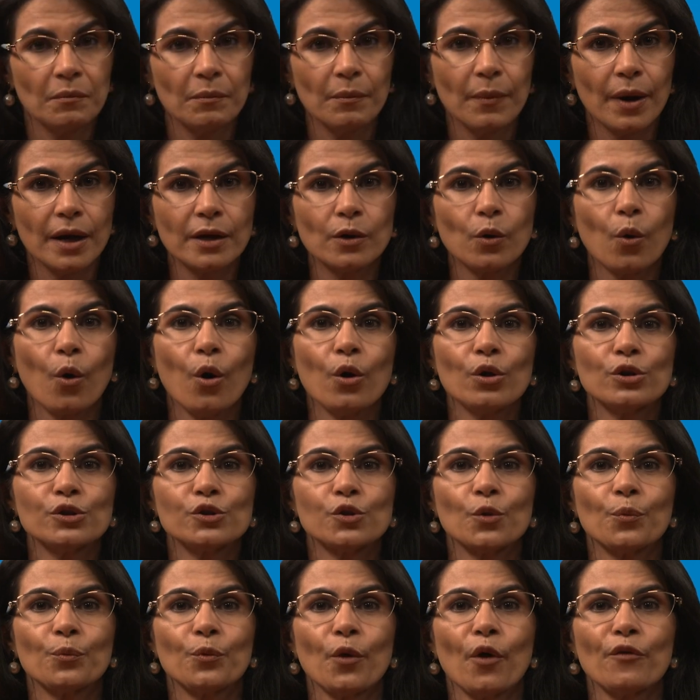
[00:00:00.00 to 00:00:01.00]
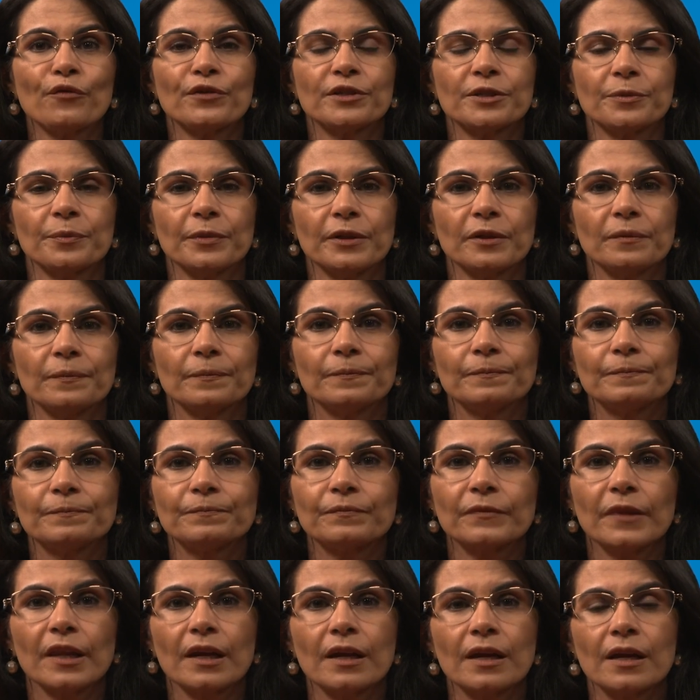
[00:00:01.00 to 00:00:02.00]
but also profitable.
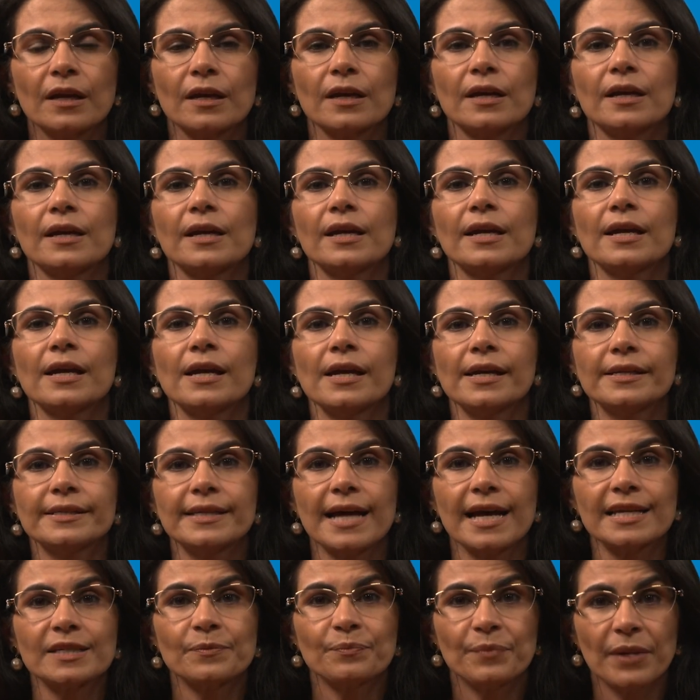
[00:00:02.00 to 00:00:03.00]
It has